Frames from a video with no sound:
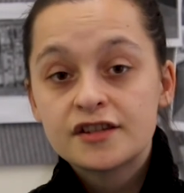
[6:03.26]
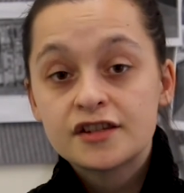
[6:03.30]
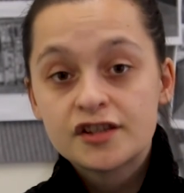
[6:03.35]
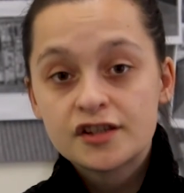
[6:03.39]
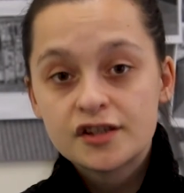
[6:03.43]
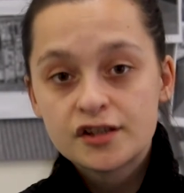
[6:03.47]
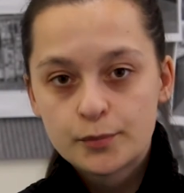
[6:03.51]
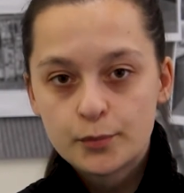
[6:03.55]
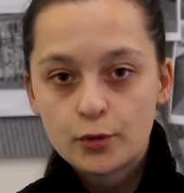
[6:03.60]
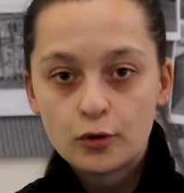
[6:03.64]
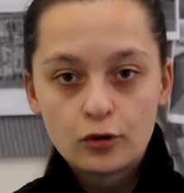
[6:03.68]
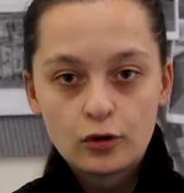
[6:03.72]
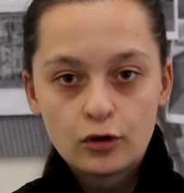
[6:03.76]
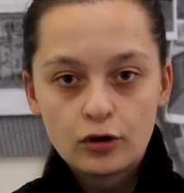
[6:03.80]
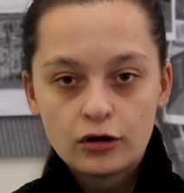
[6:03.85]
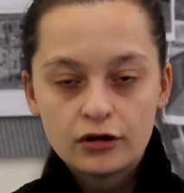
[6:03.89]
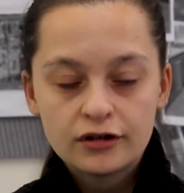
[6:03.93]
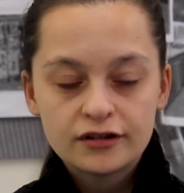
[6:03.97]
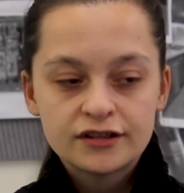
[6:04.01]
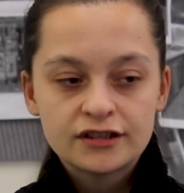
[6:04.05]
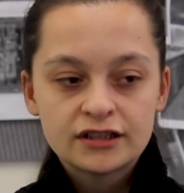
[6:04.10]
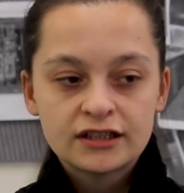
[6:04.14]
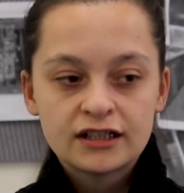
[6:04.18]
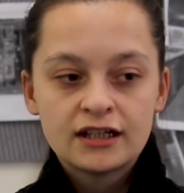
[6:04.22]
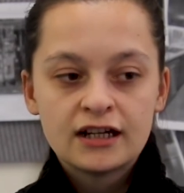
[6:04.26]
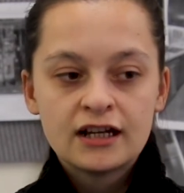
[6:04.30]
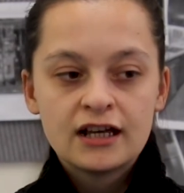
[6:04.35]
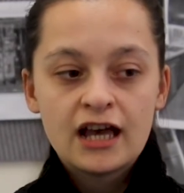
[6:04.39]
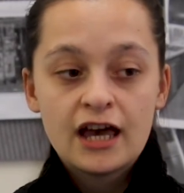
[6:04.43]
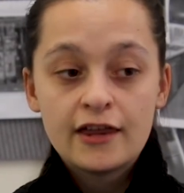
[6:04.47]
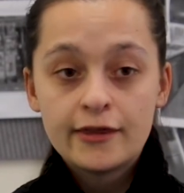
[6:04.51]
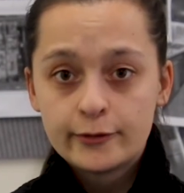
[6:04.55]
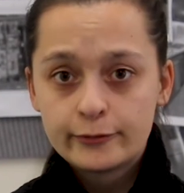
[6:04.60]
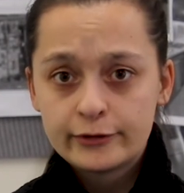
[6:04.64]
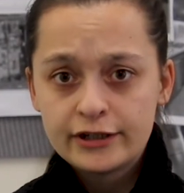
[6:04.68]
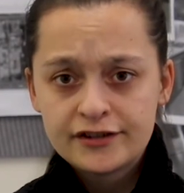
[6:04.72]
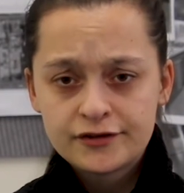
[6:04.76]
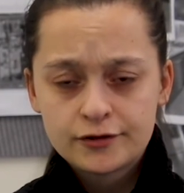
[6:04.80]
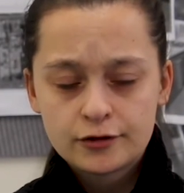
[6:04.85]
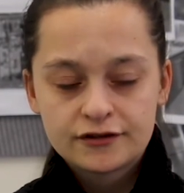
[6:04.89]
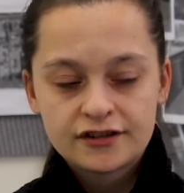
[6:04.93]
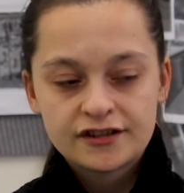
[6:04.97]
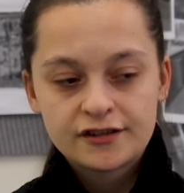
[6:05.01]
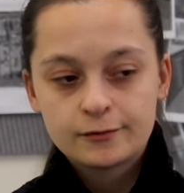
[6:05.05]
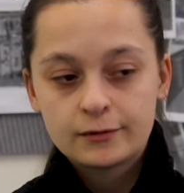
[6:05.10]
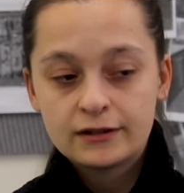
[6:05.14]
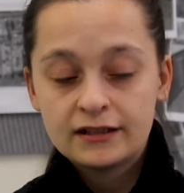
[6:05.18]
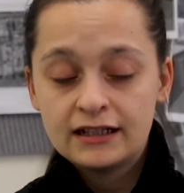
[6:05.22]
the support and the
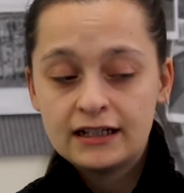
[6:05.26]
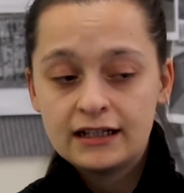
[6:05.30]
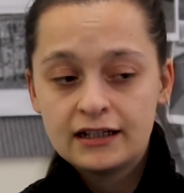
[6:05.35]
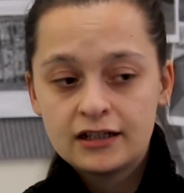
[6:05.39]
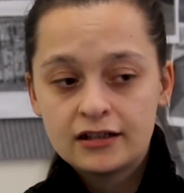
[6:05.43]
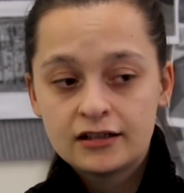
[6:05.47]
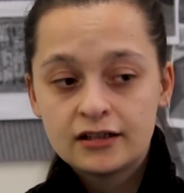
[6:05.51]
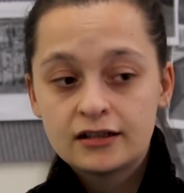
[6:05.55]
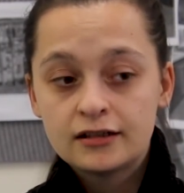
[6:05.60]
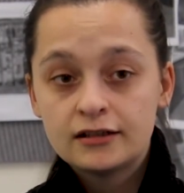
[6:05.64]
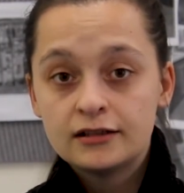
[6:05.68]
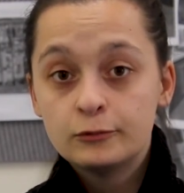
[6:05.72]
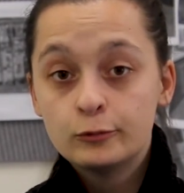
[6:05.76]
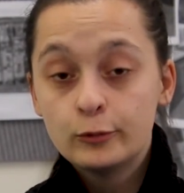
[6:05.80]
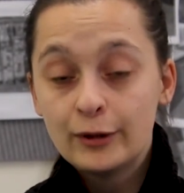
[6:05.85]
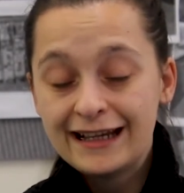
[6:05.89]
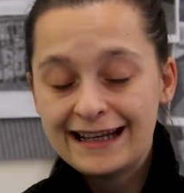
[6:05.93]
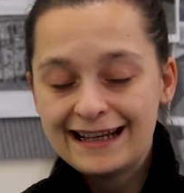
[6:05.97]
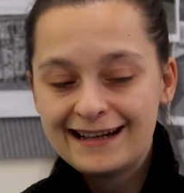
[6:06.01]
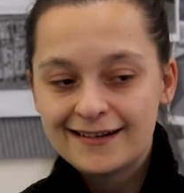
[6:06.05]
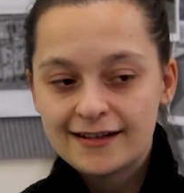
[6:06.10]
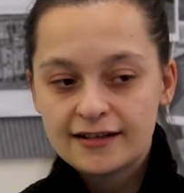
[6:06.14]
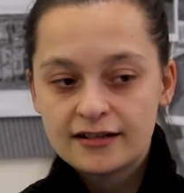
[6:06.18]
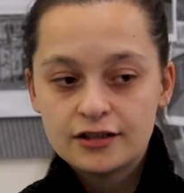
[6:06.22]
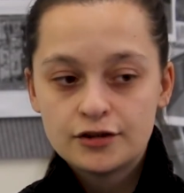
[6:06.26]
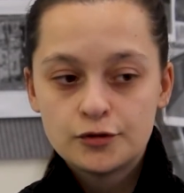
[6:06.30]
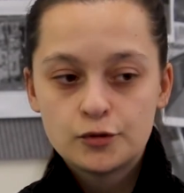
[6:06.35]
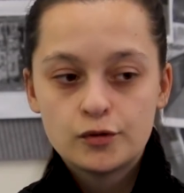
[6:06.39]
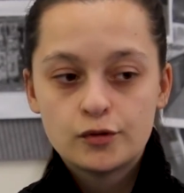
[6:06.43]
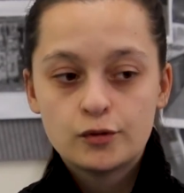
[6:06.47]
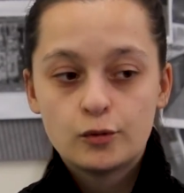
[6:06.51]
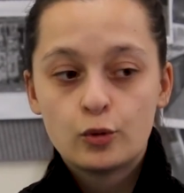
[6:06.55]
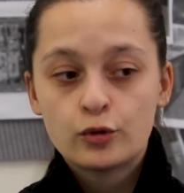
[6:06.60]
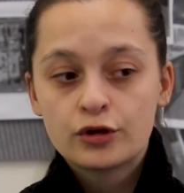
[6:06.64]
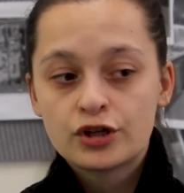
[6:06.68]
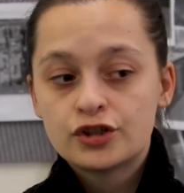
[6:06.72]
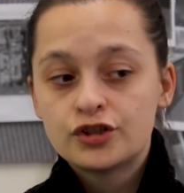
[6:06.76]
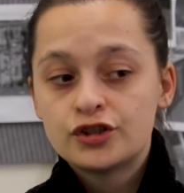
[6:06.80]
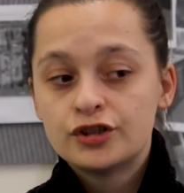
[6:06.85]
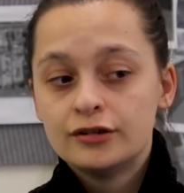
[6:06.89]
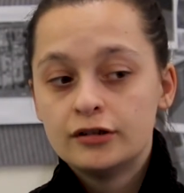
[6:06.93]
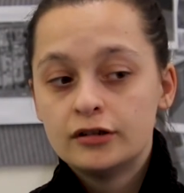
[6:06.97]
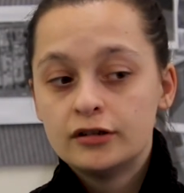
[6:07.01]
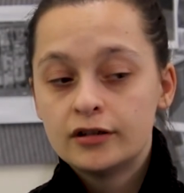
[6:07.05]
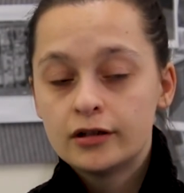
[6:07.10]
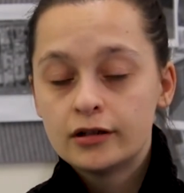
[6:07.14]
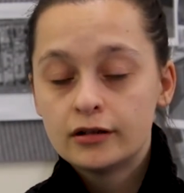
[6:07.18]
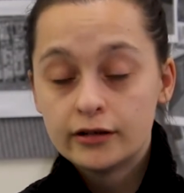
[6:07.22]
resources we needed in order
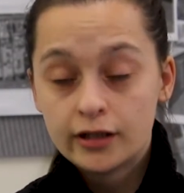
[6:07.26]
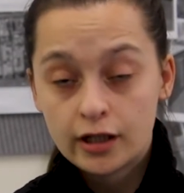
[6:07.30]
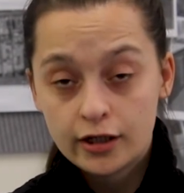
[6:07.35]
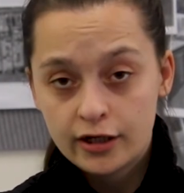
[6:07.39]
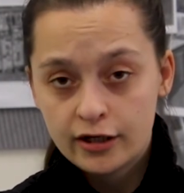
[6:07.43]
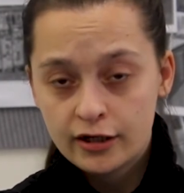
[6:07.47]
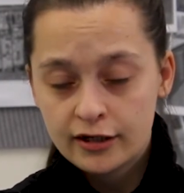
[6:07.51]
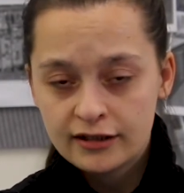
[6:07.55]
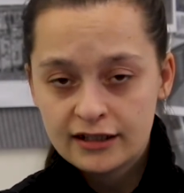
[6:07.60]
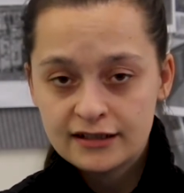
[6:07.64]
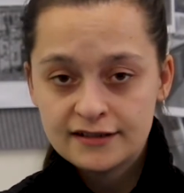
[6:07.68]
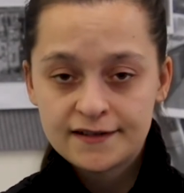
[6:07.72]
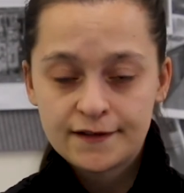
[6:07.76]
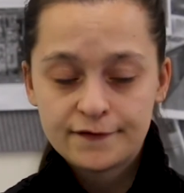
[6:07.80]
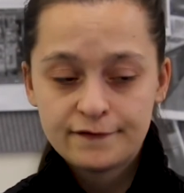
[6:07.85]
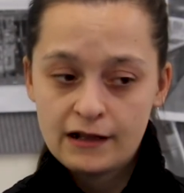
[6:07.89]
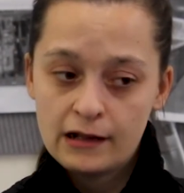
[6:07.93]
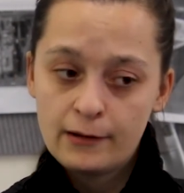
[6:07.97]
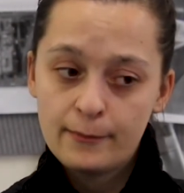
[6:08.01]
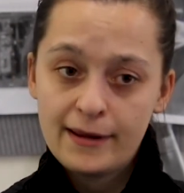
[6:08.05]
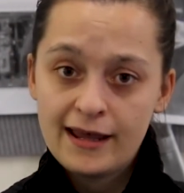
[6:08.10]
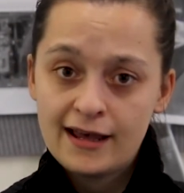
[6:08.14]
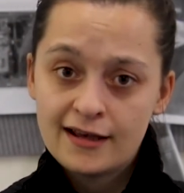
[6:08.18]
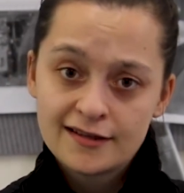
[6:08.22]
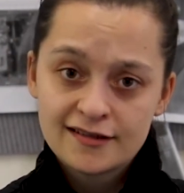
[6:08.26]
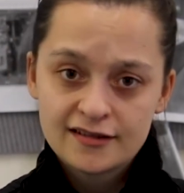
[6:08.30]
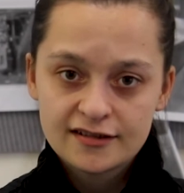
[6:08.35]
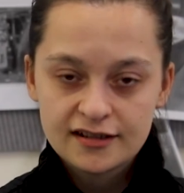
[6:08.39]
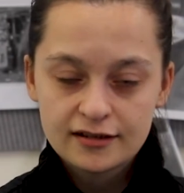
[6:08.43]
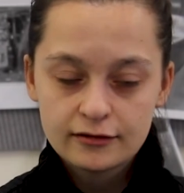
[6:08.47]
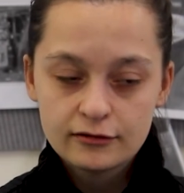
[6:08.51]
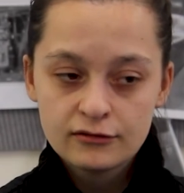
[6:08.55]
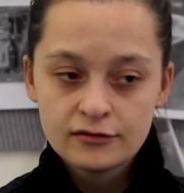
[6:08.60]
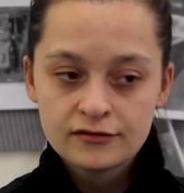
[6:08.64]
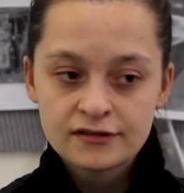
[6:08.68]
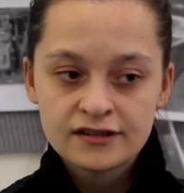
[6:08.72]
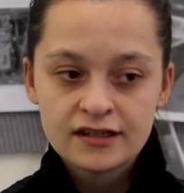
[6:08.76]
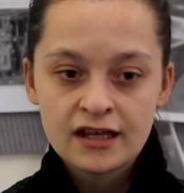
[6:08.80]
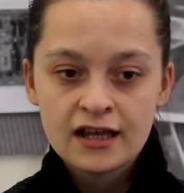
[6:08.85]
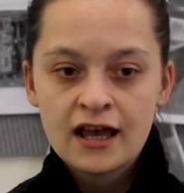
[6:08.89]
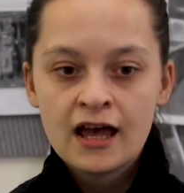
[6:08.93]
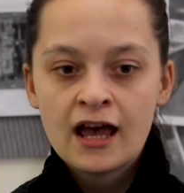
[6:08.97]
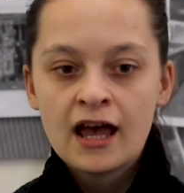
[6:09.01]
to learn and develop our skills,